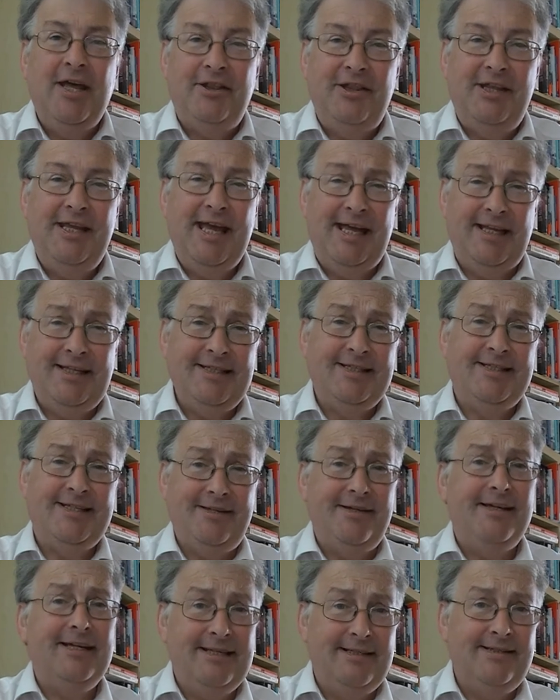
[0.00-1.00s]
the
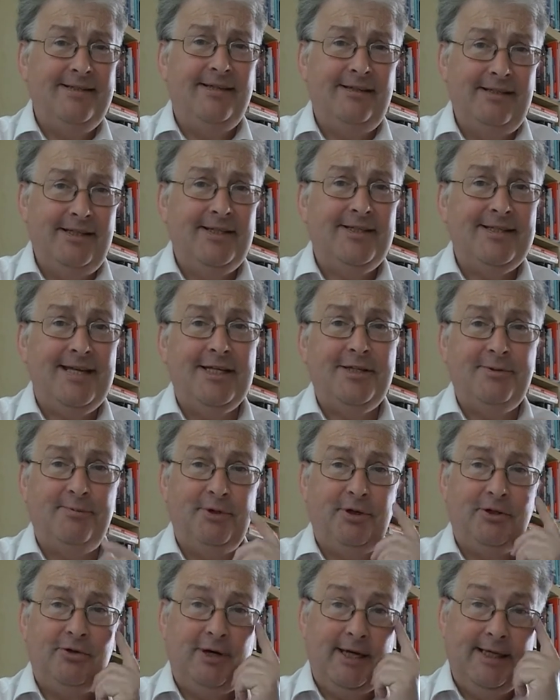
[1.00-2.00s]
answer is in the
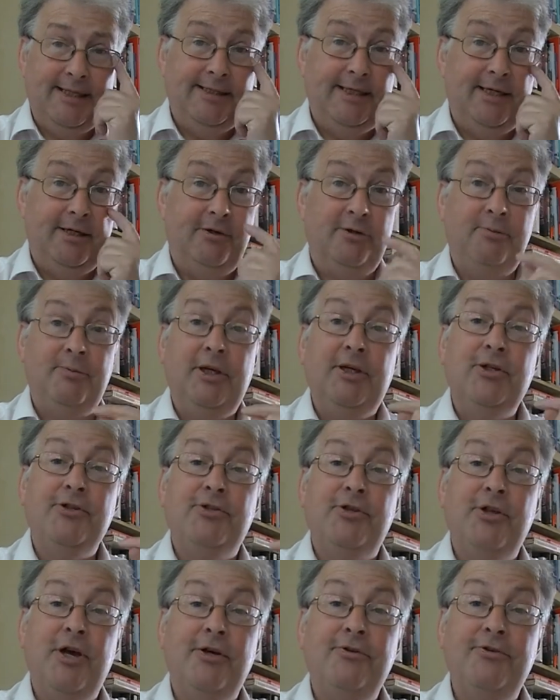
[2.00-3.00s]
assessment criteria,
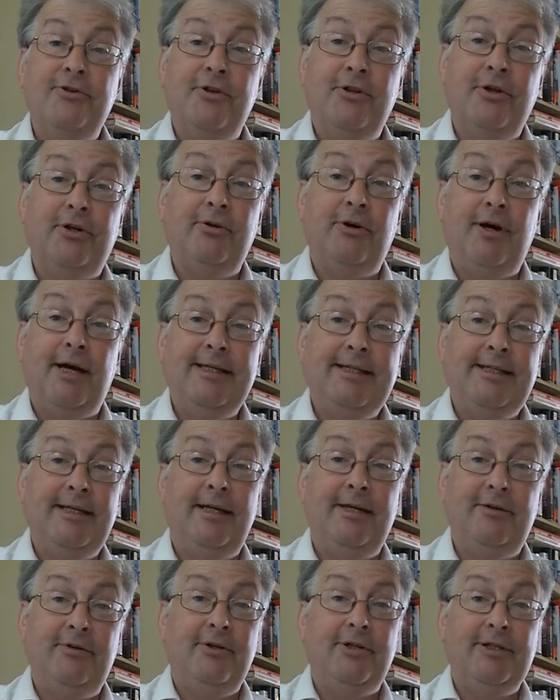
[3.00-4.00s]
because those are the
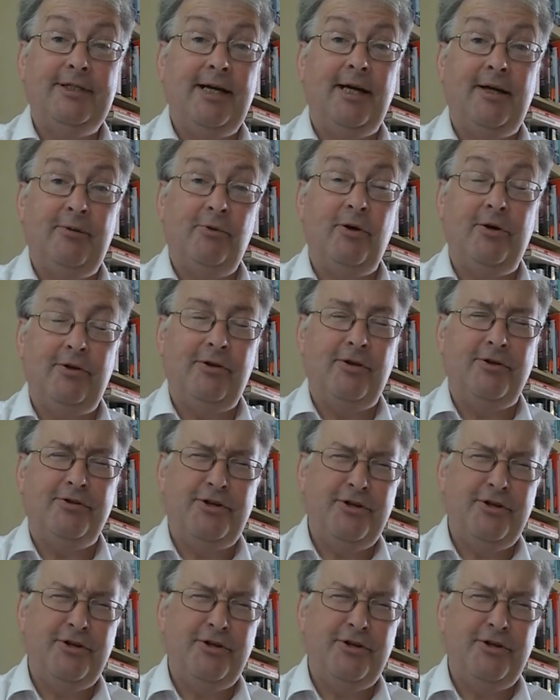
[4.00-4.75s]
criteria that I work with.